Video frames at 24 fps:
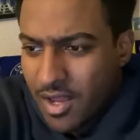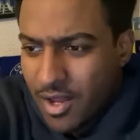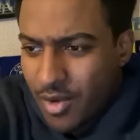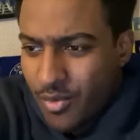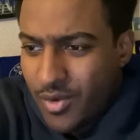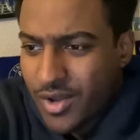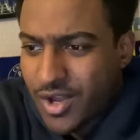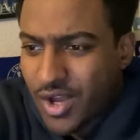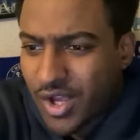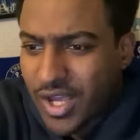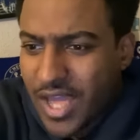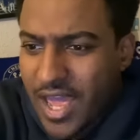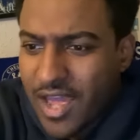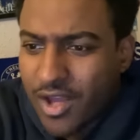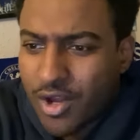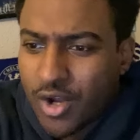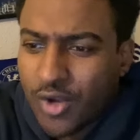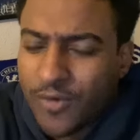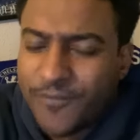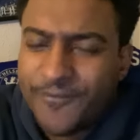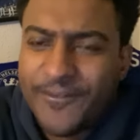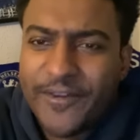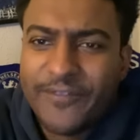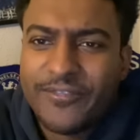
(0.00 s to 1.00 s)
We could get a
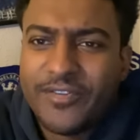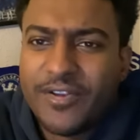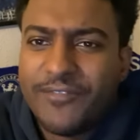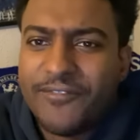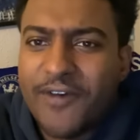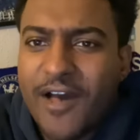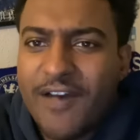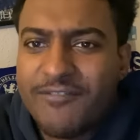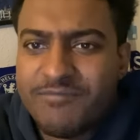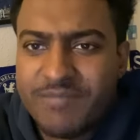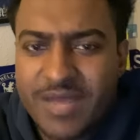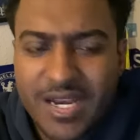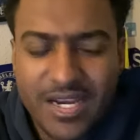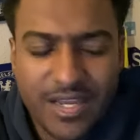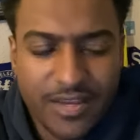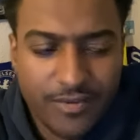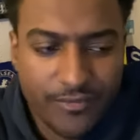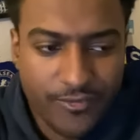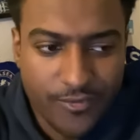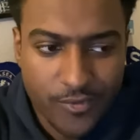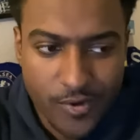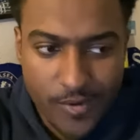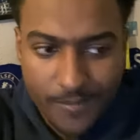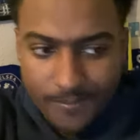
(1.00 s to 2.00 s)
good 55
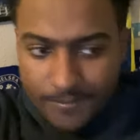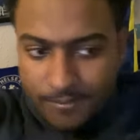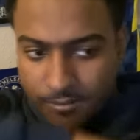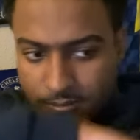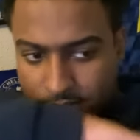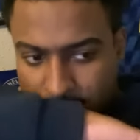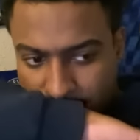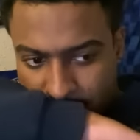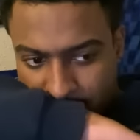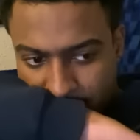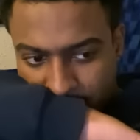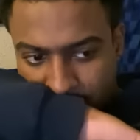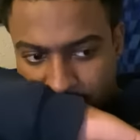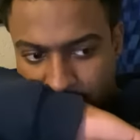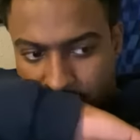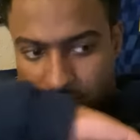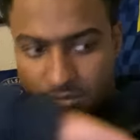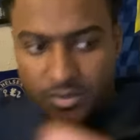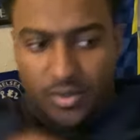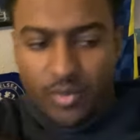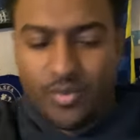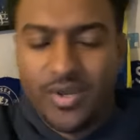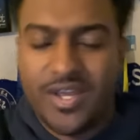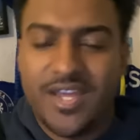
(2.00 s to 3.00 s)
million for him.
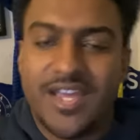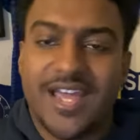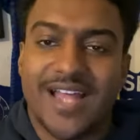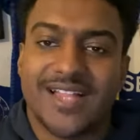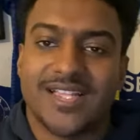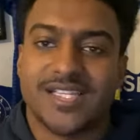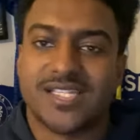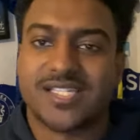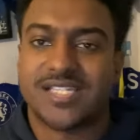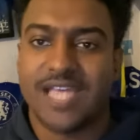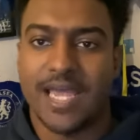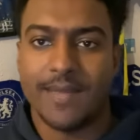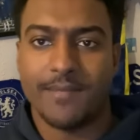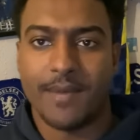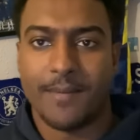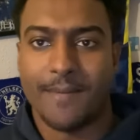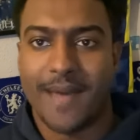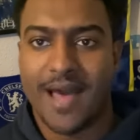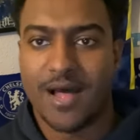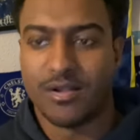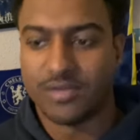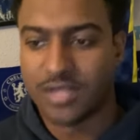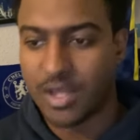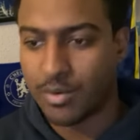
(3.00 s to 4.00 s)
We could get the same
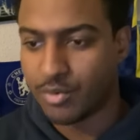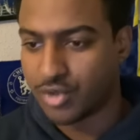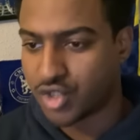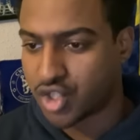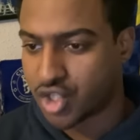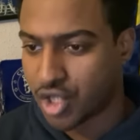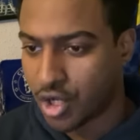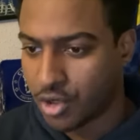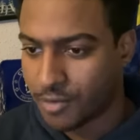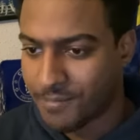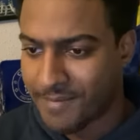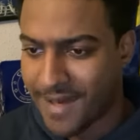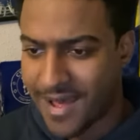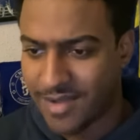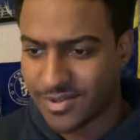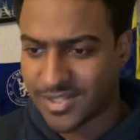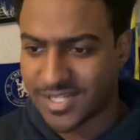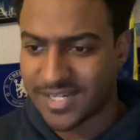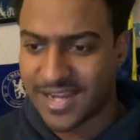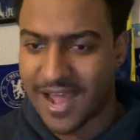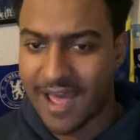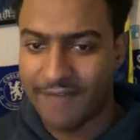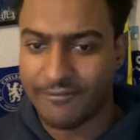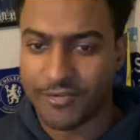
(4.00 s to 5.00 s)
amount that we sold Mount
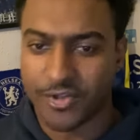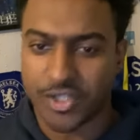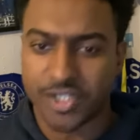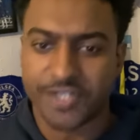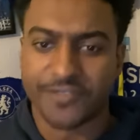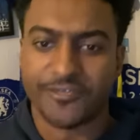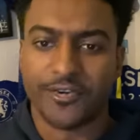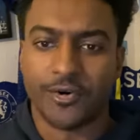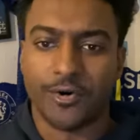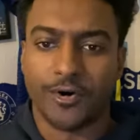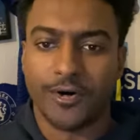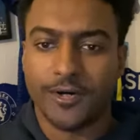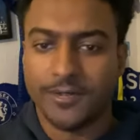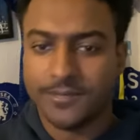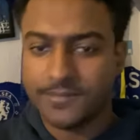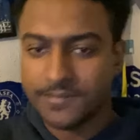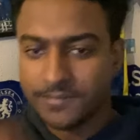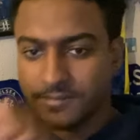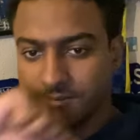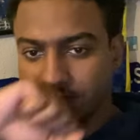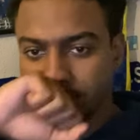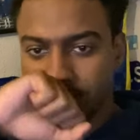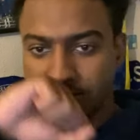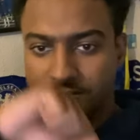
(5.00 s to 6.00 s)
and Havertz for.
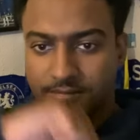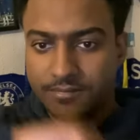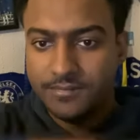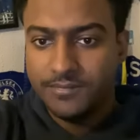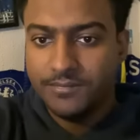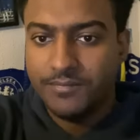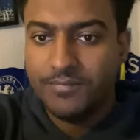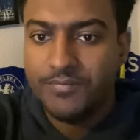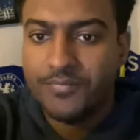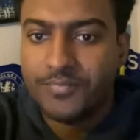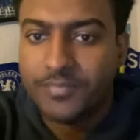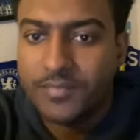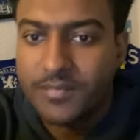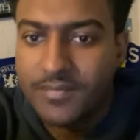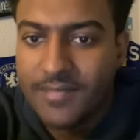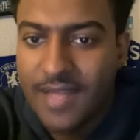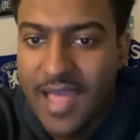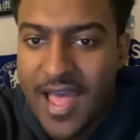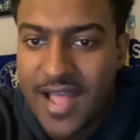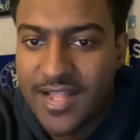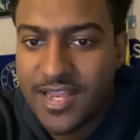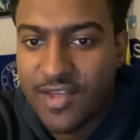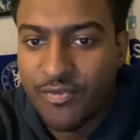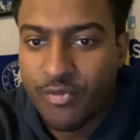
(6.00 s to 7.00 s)

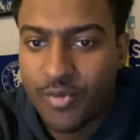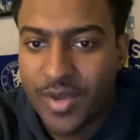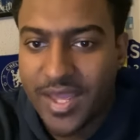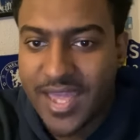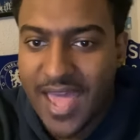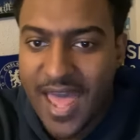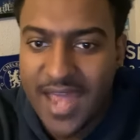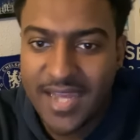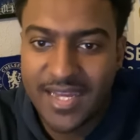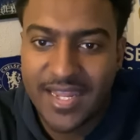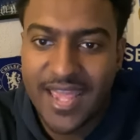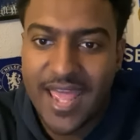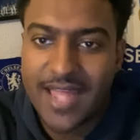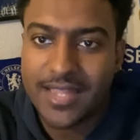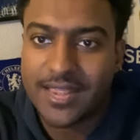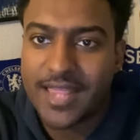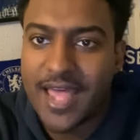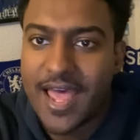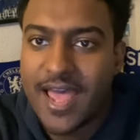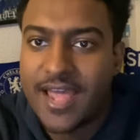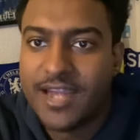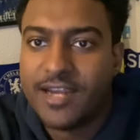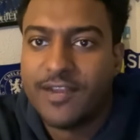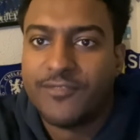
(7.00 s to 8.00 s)
And if we can get
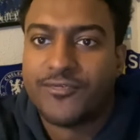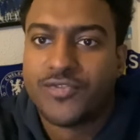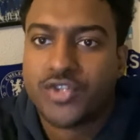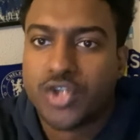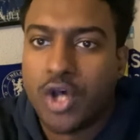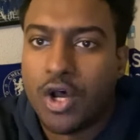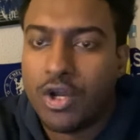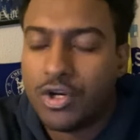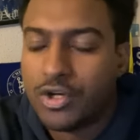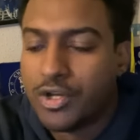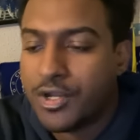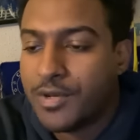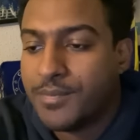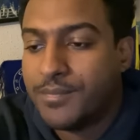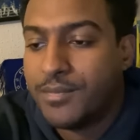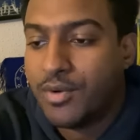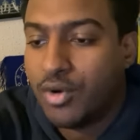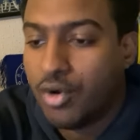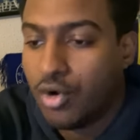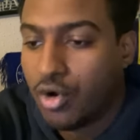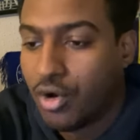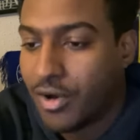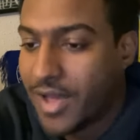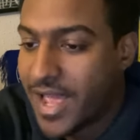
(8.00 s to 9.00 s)
that, and if Tottenham
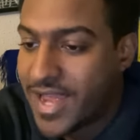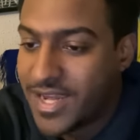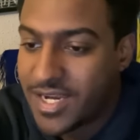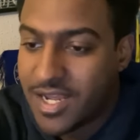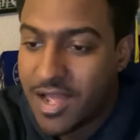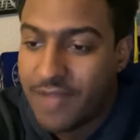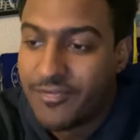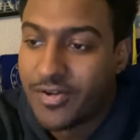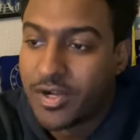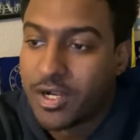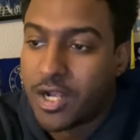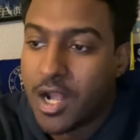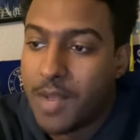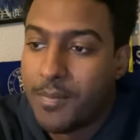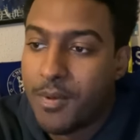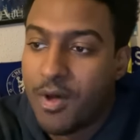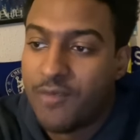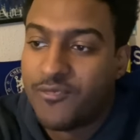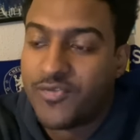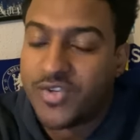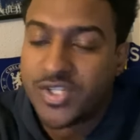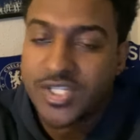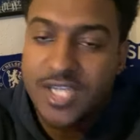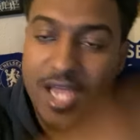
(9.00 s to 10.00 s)
or any other club
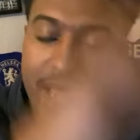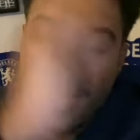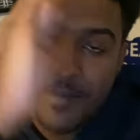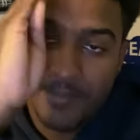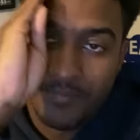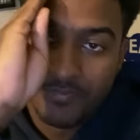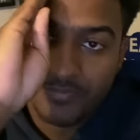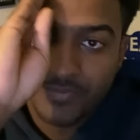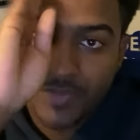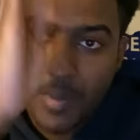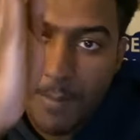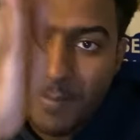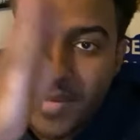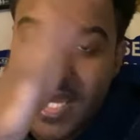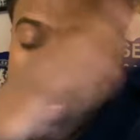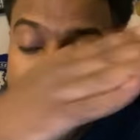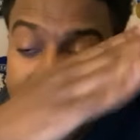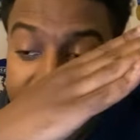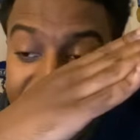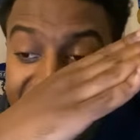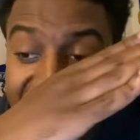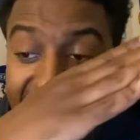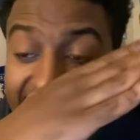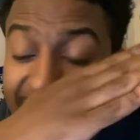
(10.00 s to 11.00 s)
offers that,
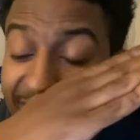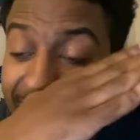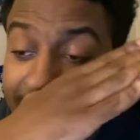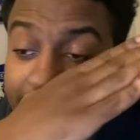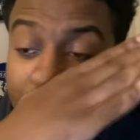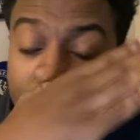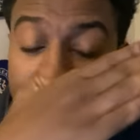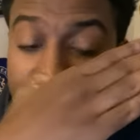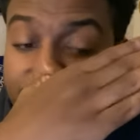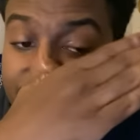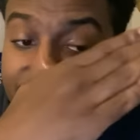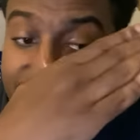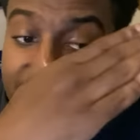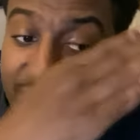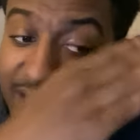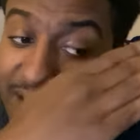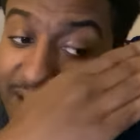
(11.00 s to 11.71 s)
peace, adios.